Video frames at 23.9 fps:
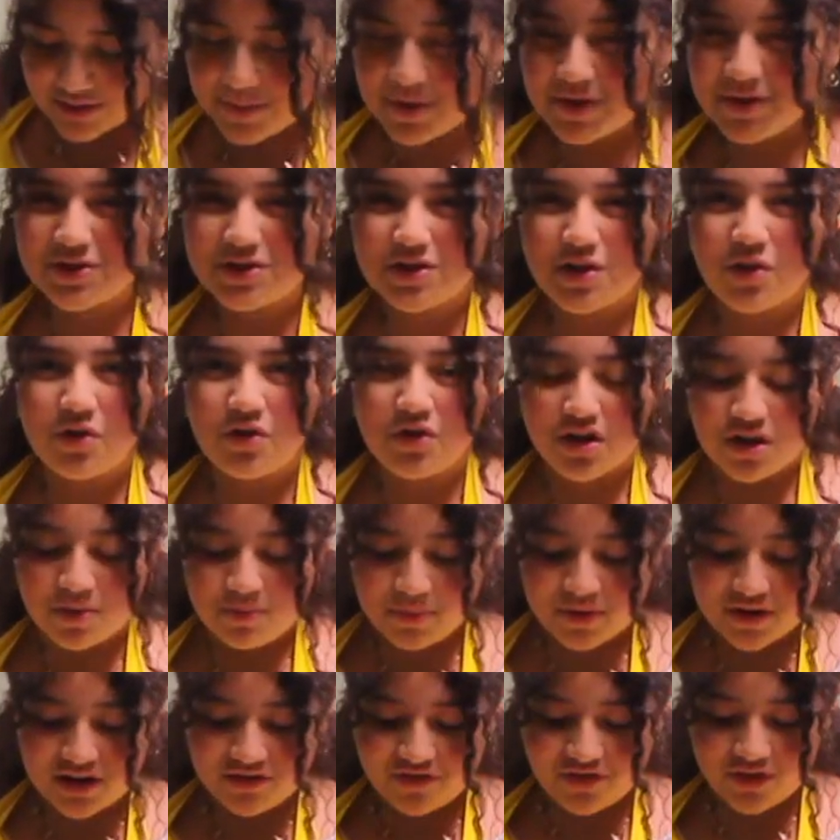smells so
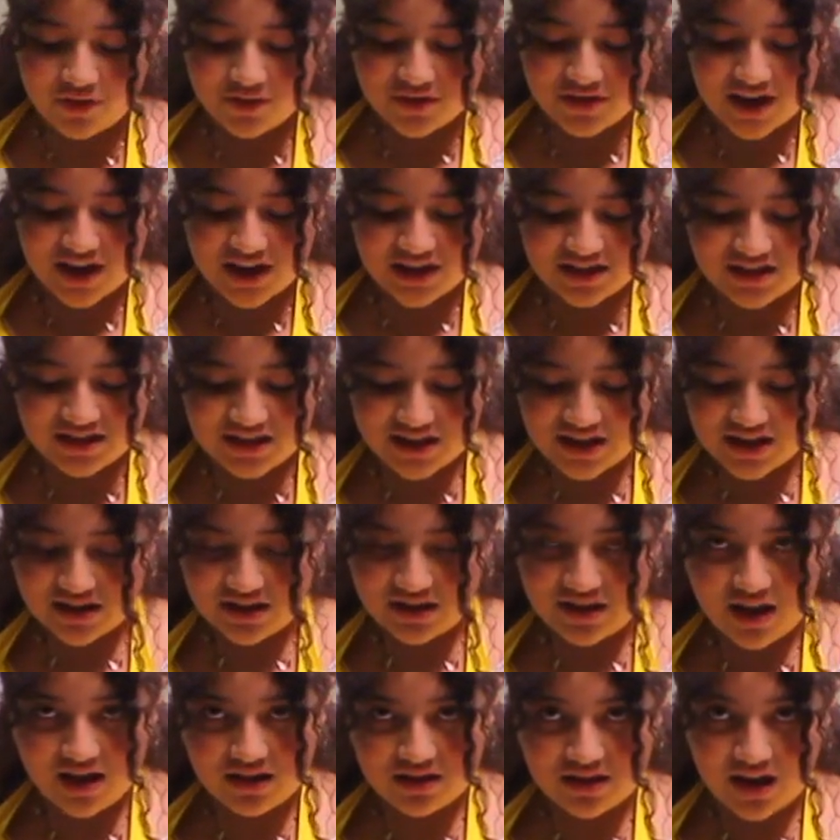good, but if you taste
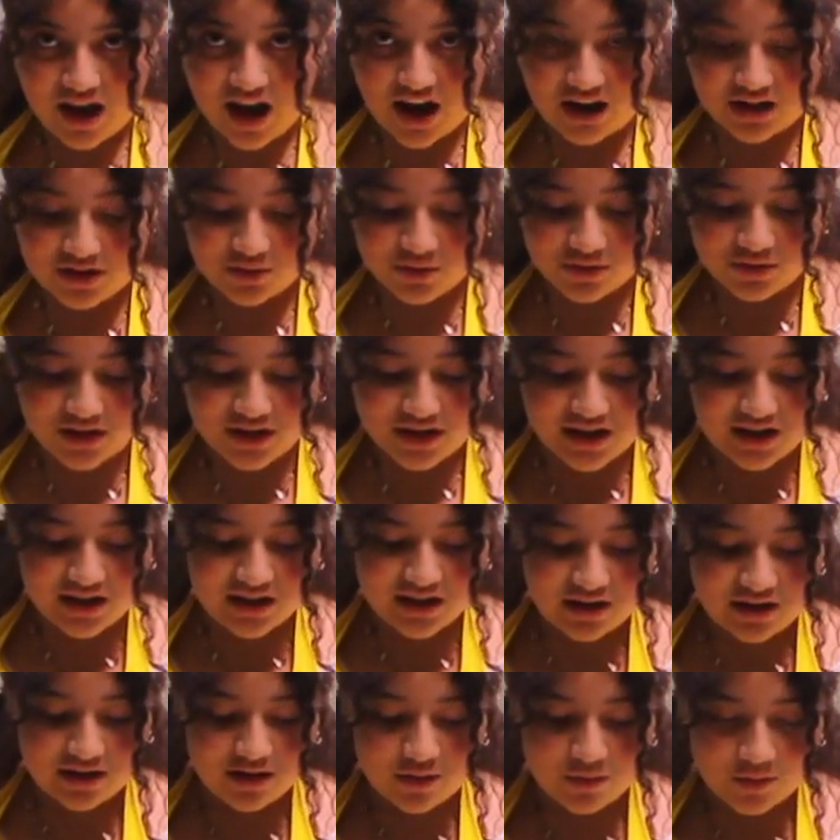it, like the actual
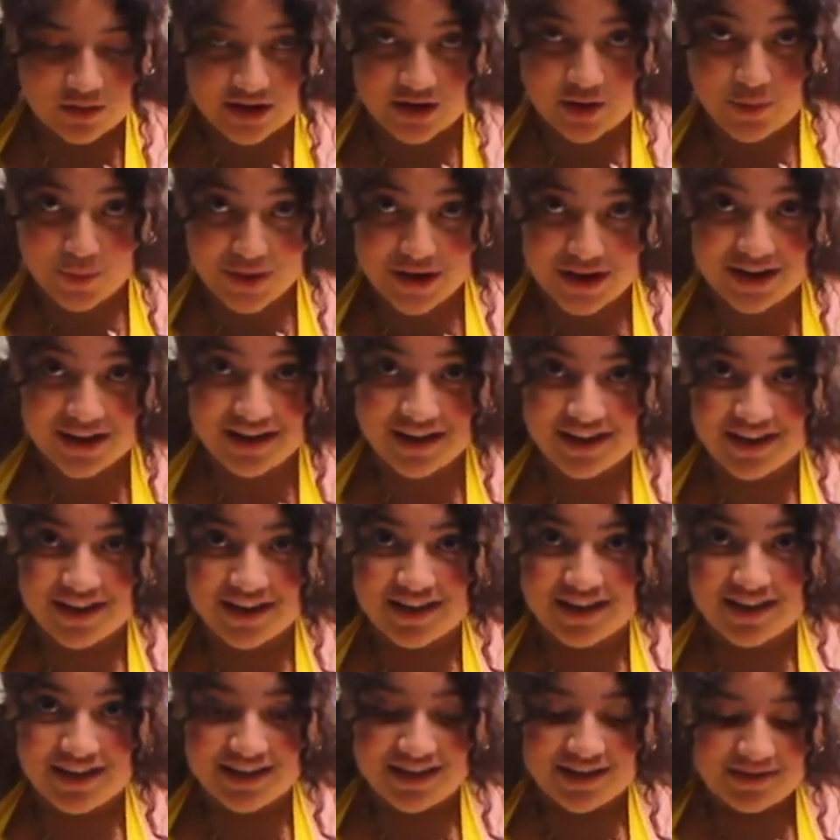liquid,
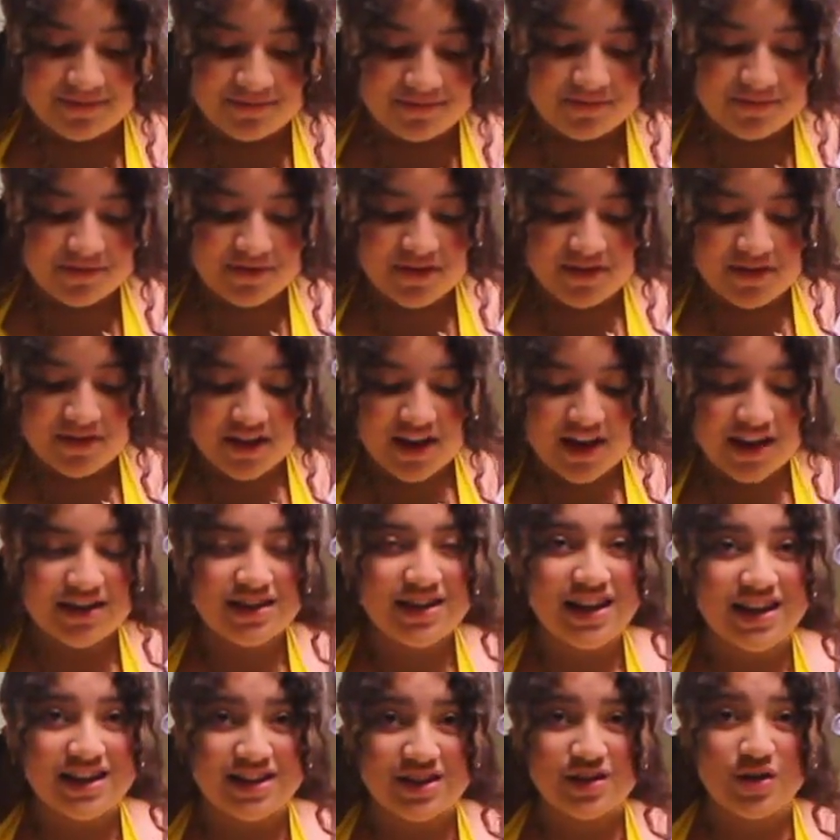it
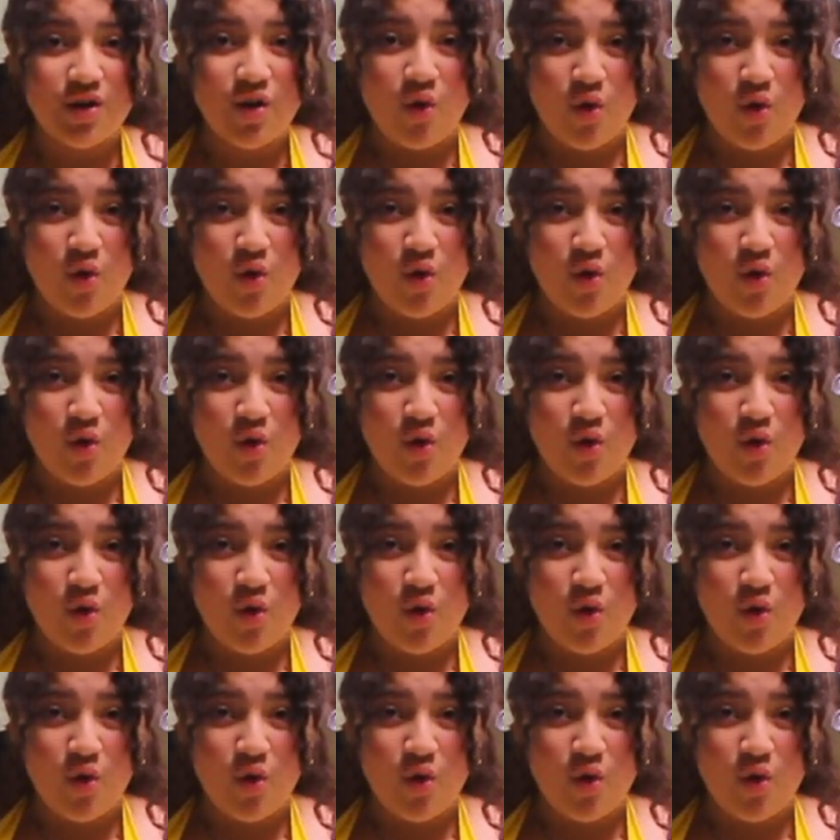tastes